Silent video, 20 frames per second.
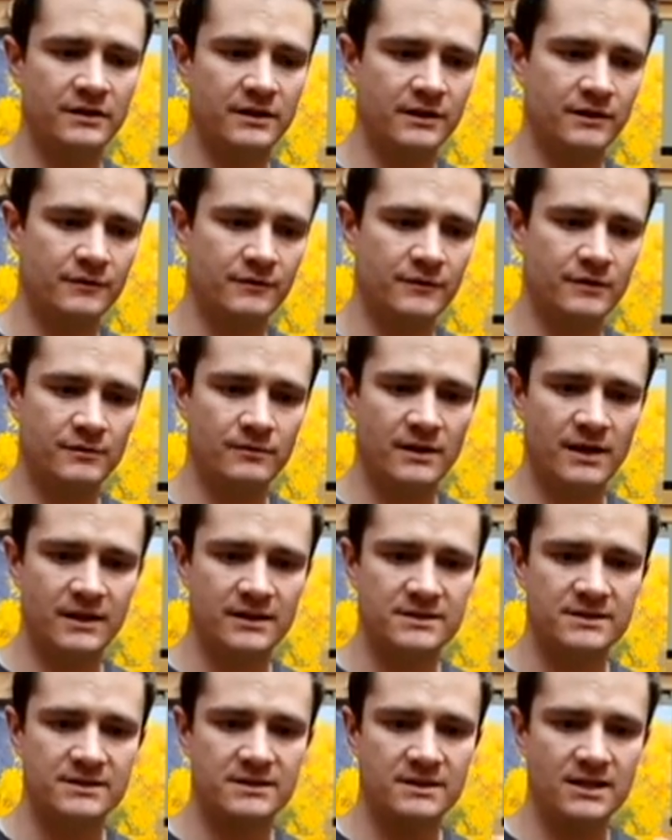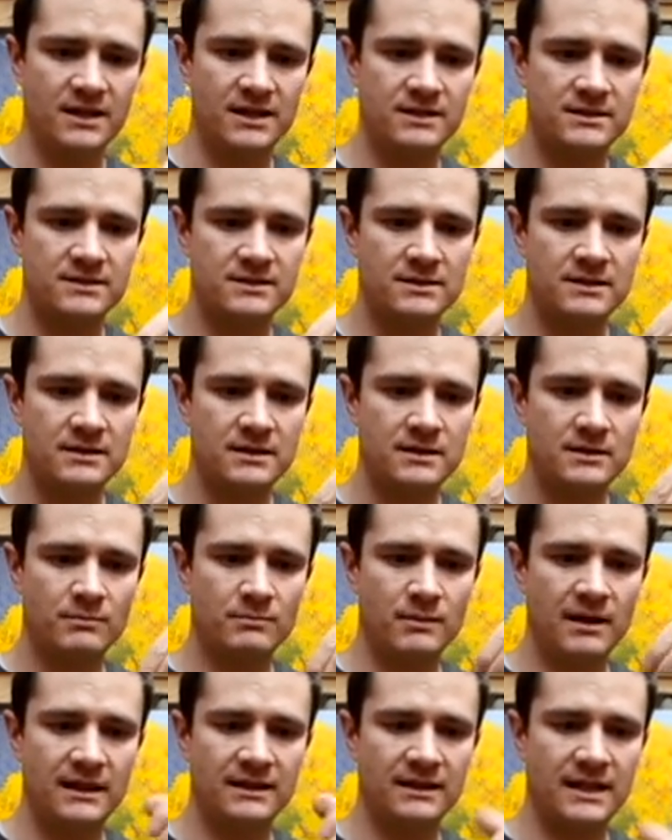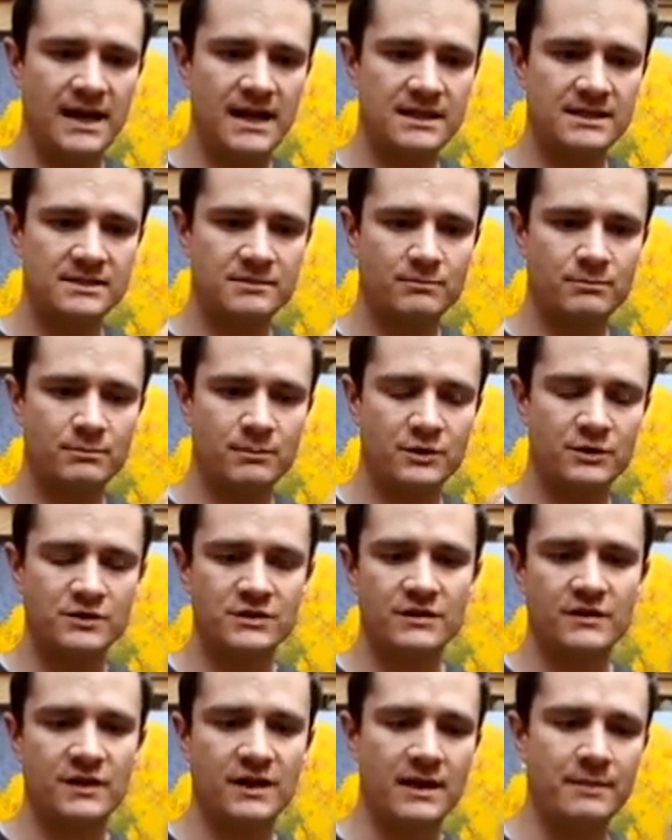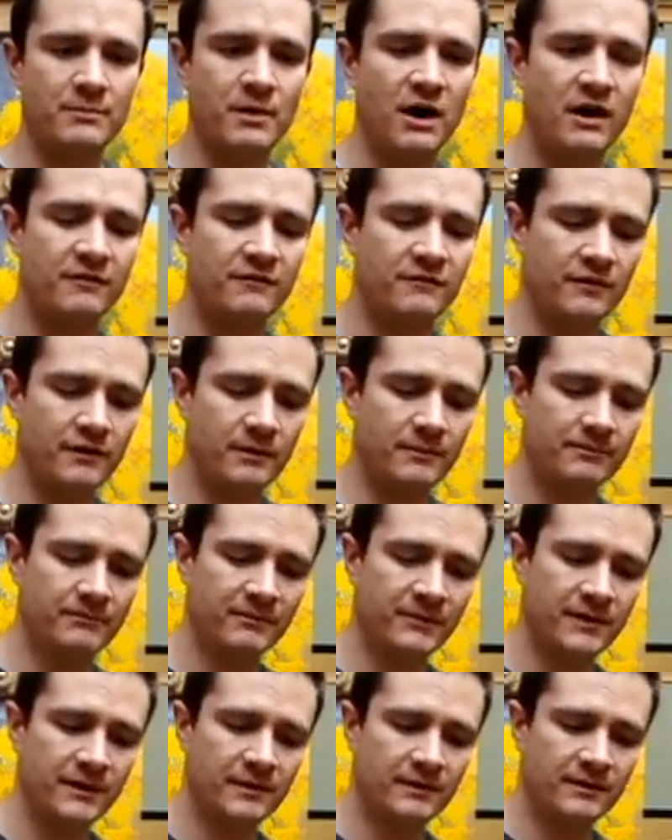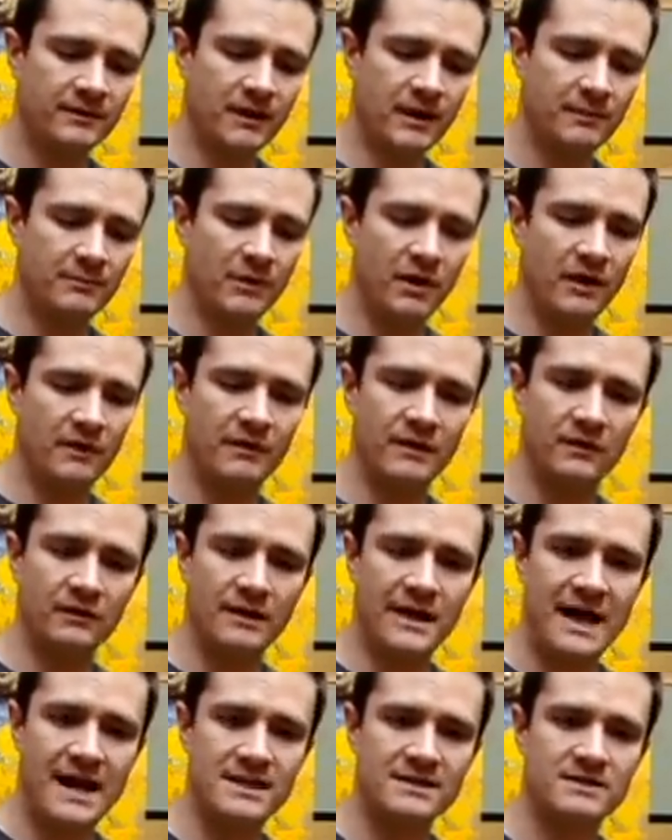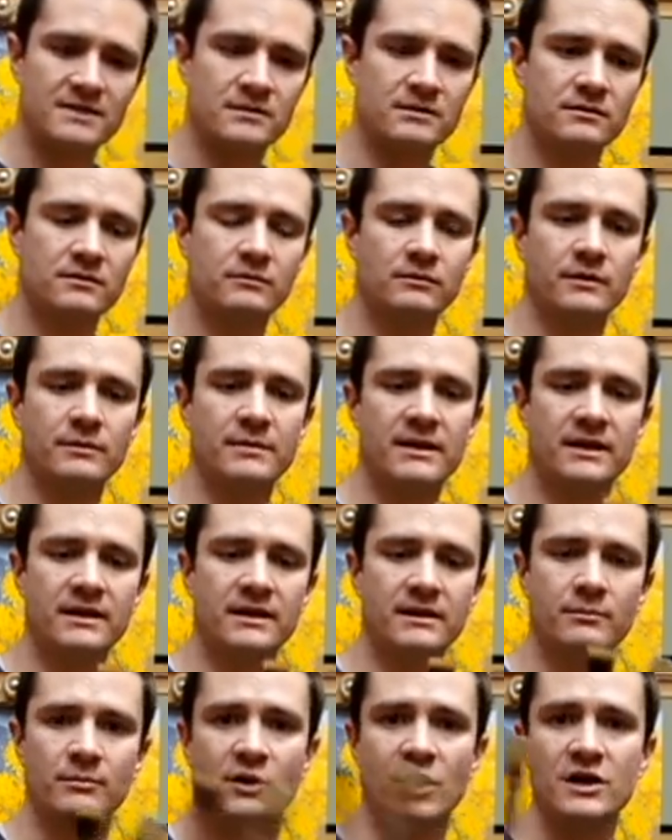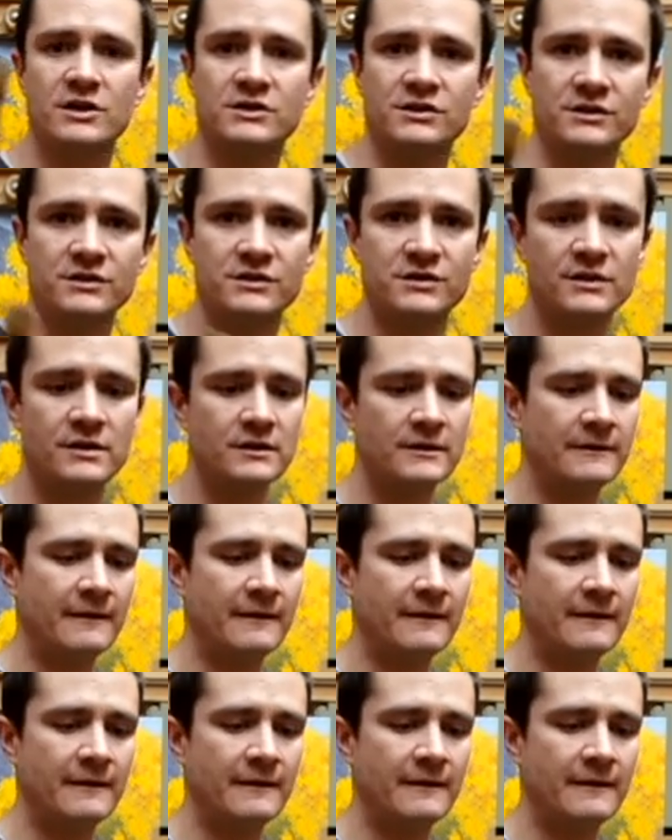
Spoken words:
here in the United States. My last person that I bought from, I bought their last remaining brushes.